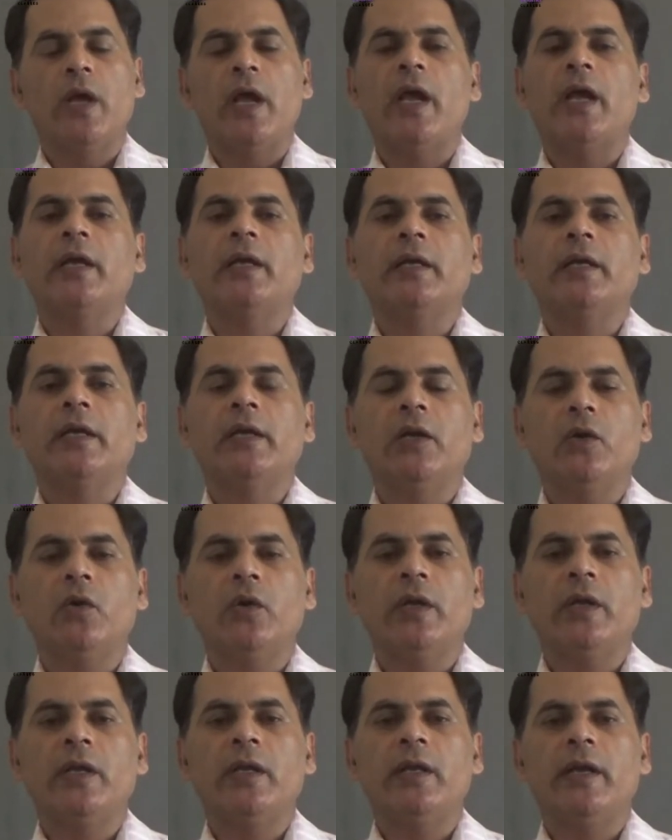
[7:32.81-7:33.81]
and
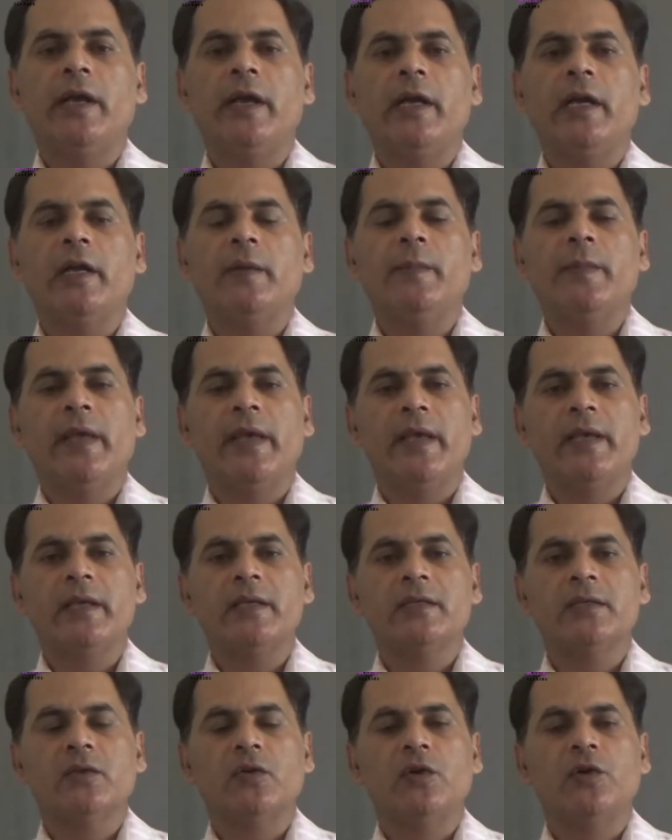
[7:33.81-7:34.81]
chlorine atom
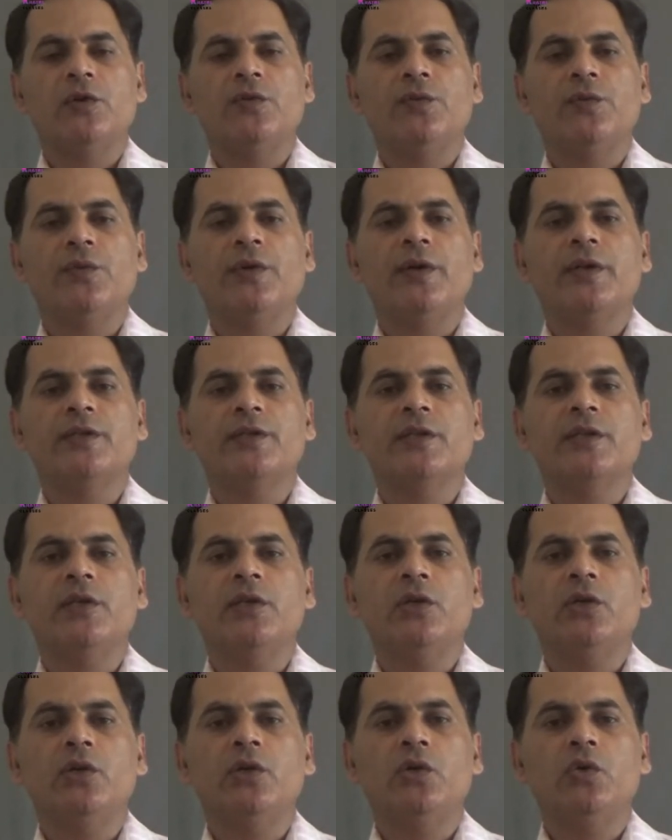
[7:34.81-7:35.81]
has the
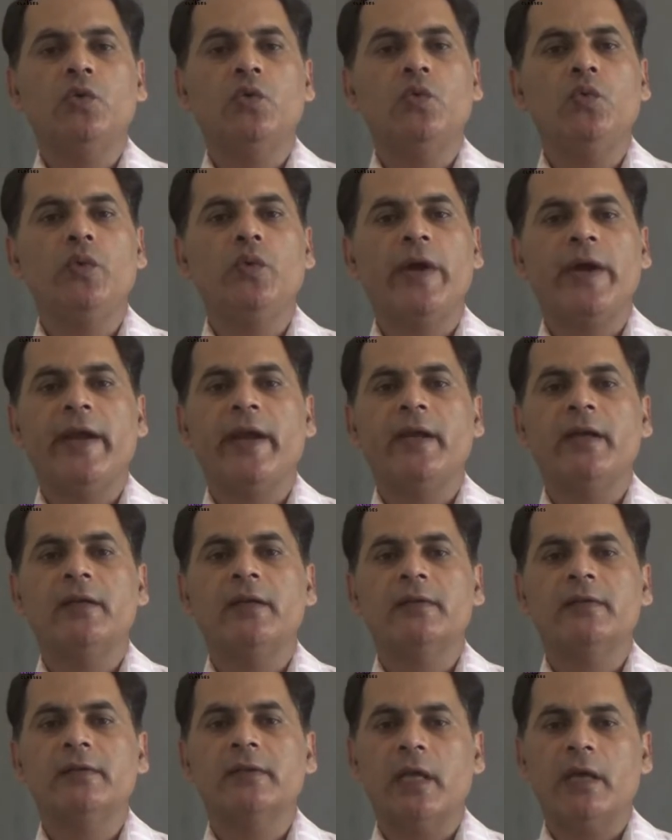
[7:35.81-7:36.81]
configuration
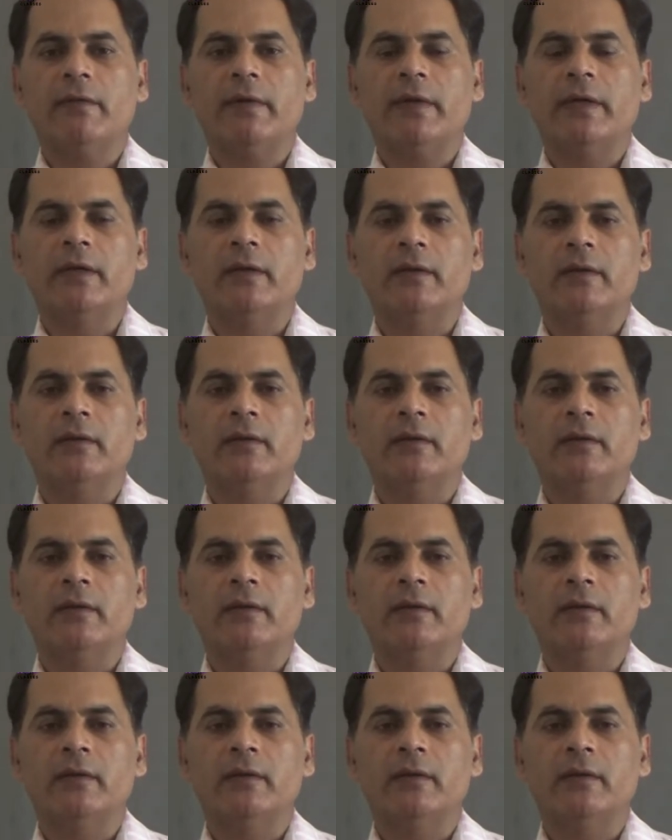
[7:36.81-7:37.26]
287.